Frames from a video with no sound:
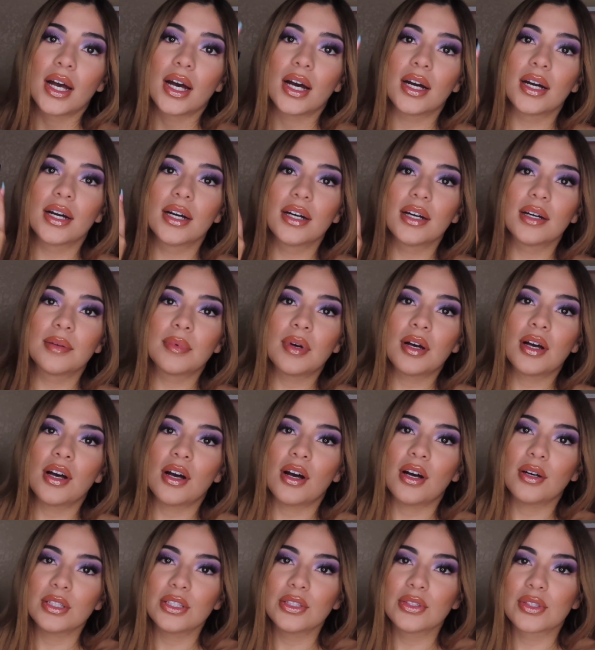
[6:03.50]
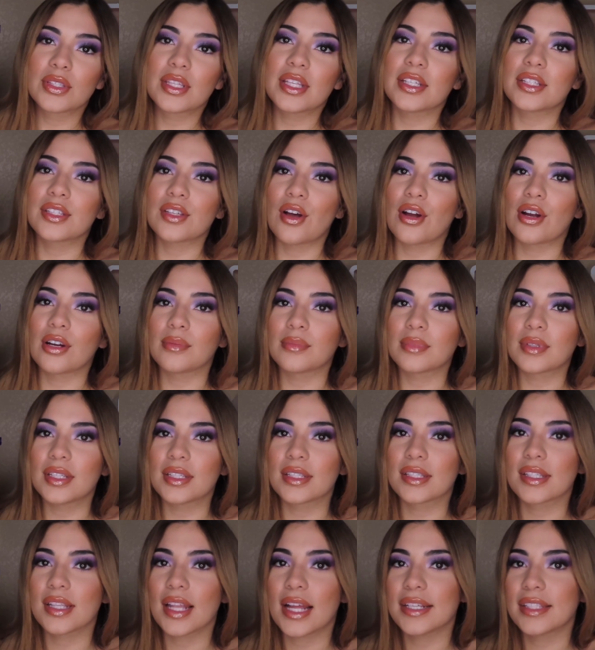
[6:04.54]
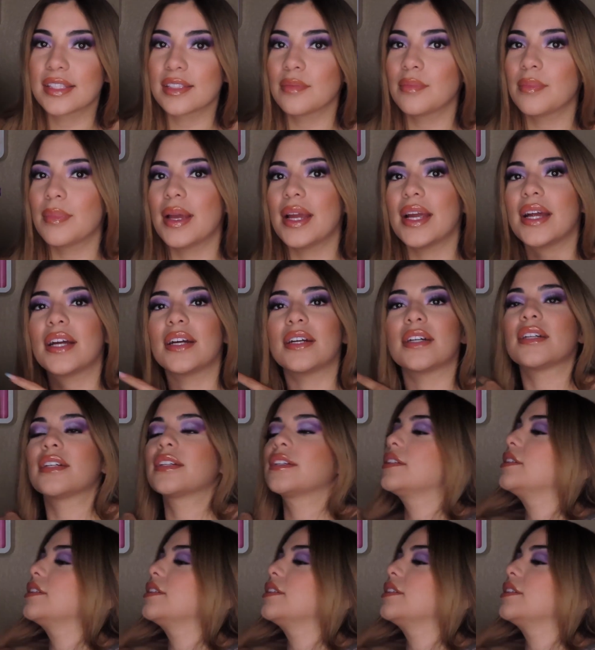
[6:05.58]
I'll use this arm because it's nice and bare.